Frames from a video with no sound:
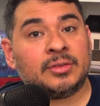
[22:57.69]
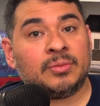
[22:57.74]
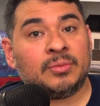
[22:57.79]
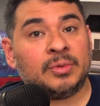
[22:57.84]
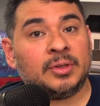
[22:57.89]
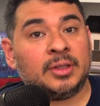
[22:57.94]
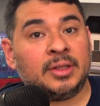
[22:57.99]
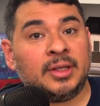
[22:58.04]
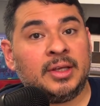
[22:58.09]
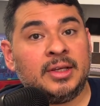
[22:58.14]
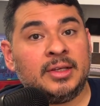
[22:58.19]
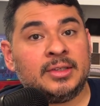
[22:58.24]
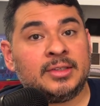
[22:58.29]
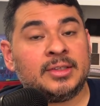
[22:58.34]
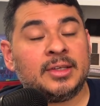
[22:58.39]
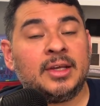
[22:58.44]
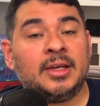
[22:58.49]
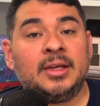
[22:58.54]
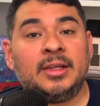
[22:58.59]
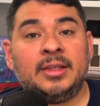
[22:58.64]
release.
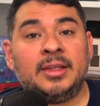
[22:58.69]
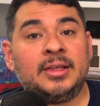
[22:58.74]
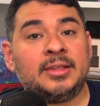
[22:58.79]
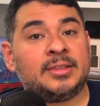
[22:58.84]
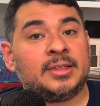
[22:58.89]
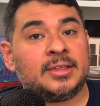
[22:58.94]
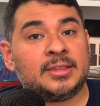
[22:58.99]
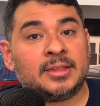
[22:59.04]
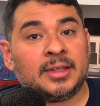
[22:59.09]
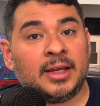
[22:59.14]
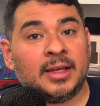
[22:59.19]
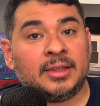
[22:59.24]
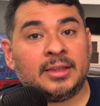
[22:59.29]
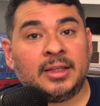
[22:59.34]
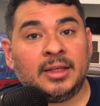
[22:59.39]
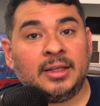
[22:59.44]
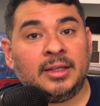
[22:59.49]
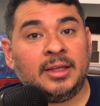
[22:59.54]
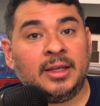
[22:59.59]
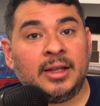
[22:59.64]
This is like
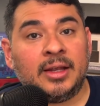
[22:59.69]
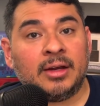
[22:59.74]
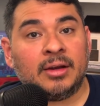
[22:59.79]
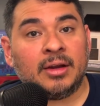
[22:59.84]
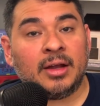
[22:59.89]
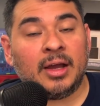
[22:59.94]
the year